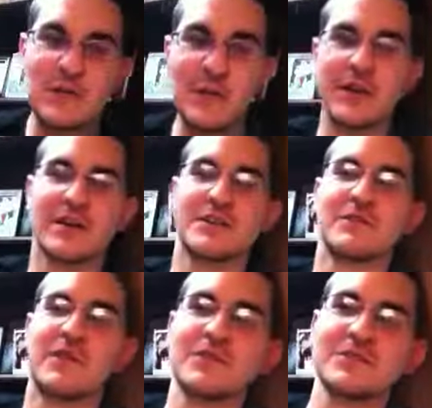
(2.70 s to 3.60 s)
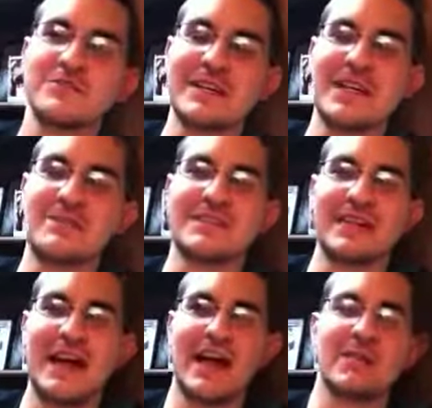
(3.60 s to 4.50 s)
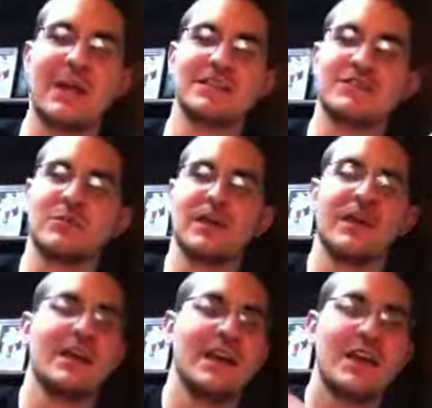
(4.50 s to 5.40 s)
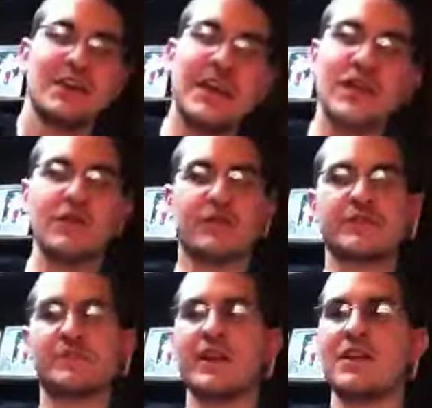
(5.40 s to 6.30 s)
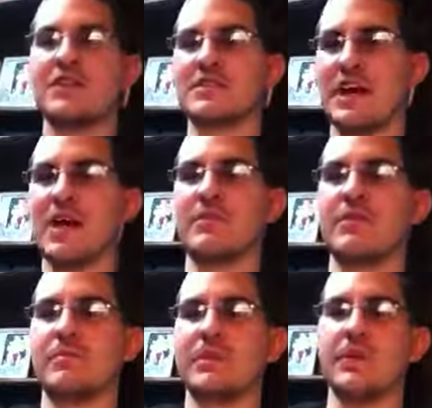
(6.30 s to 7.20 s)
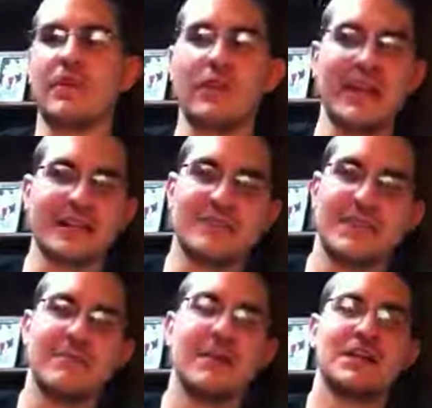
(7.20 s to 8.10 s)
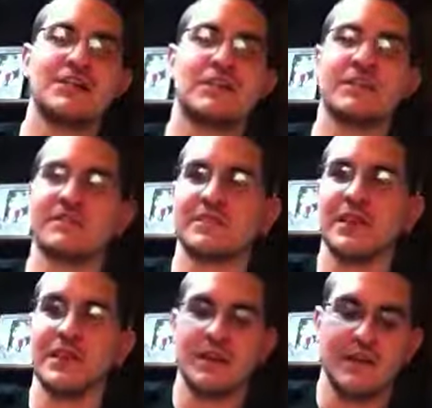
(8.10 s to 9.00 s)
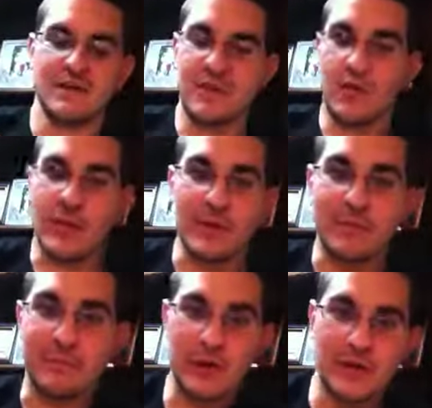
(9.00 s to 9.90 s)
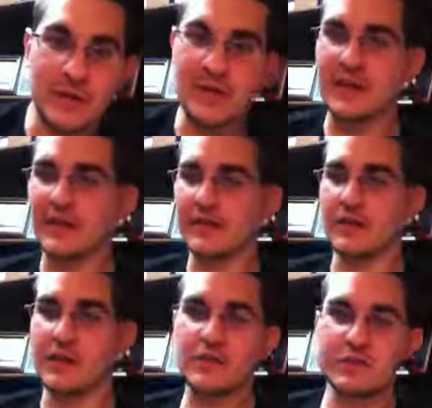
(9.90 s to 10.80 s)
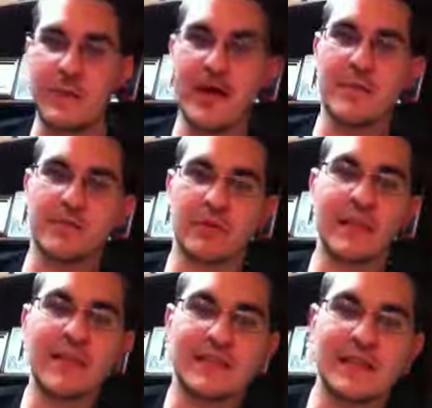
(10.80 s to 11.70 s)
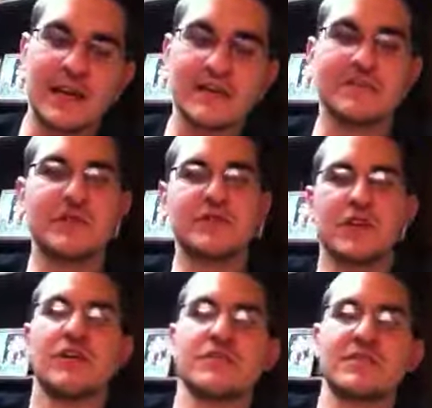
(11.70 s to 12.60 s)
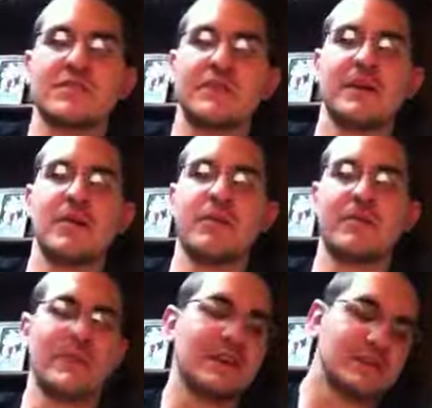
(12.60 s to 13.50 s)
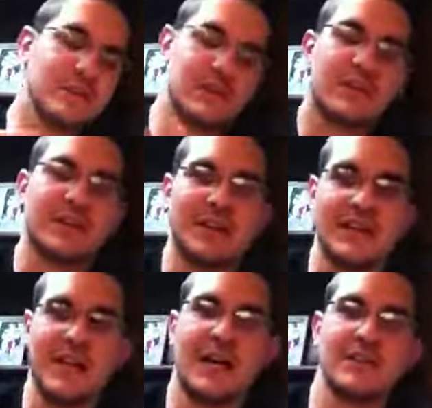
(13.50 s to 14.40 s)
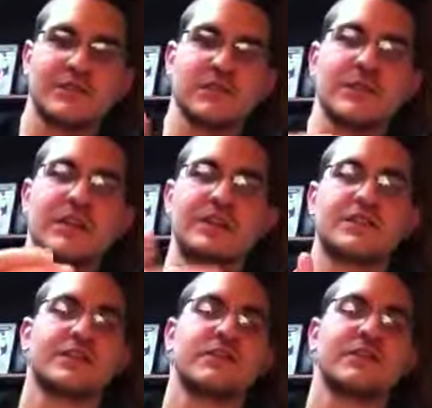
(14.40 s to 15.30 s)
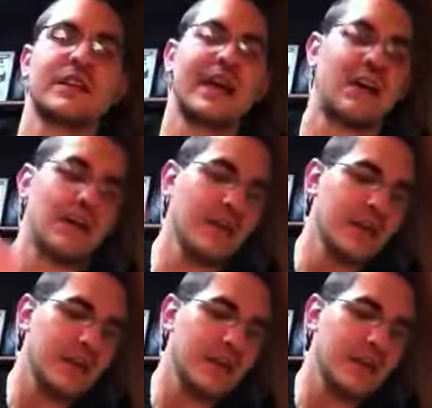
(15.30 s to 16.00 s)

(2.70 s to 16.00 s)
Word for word: Word Devotional. My name is Adam. I just want to thank you for spending your time with me. You know, in the next 10 minutes, you could have, you know, read a book, read the newspaper, anything else, but you chose to spend it with me as we look into God's Word and His truth and how